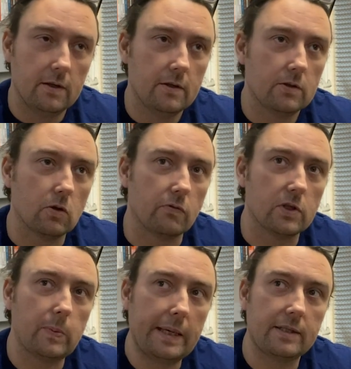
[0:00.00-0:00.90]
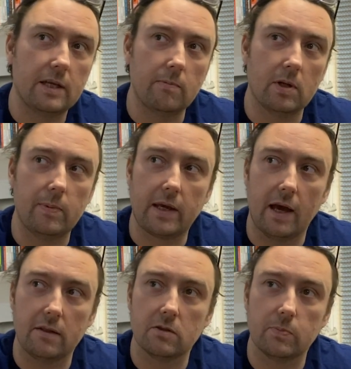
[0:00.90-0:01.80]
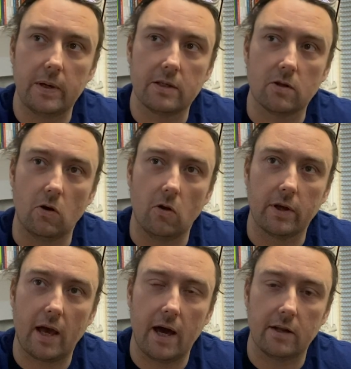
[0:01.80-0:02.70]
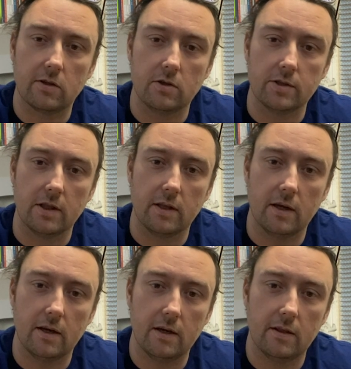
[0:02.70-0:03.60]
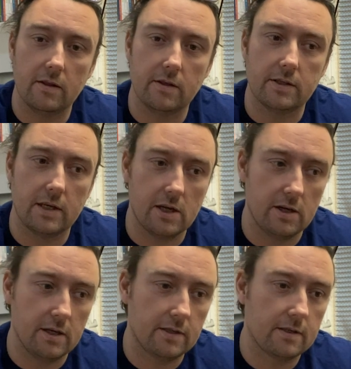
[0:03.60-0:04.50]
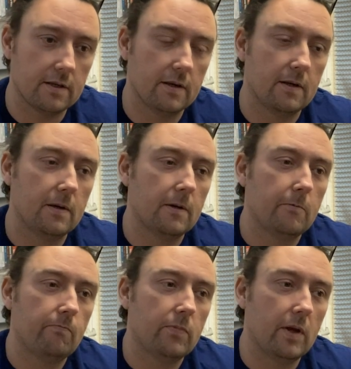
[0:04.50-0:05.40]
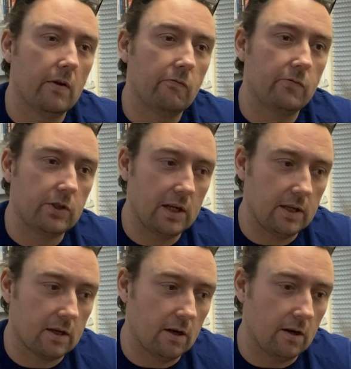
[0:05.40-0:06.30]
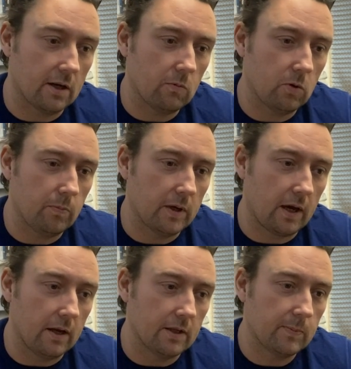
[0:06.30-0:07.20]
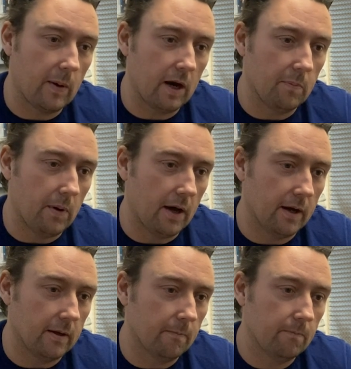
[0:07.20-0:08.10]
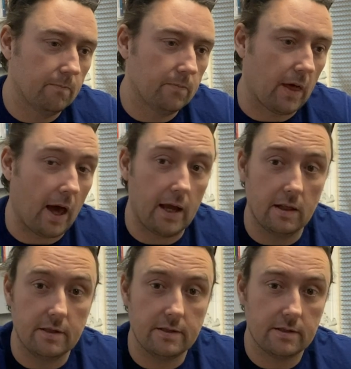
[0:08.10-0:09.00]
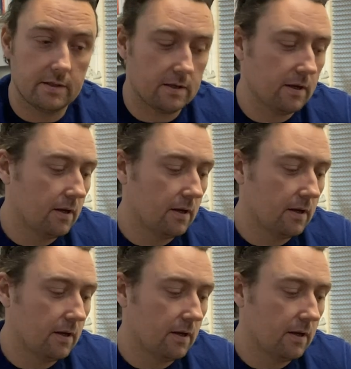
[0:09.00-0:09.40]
So for Space Team, there'd be candles based on all the characters in the series. JD Kirk would be kind of inspired by the Highlands.